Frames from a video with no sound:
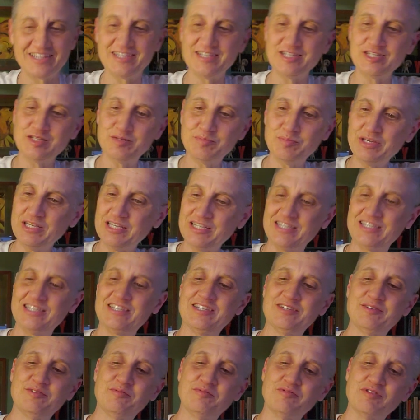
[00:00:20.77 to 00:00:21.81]
intimate
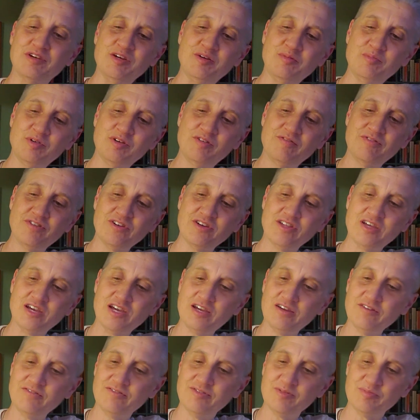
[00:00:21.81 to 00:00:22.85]
realm of your
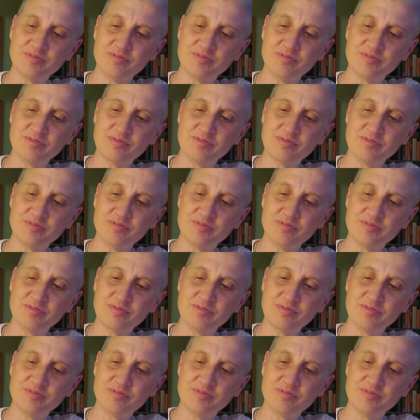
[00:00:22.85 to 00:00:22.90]
life,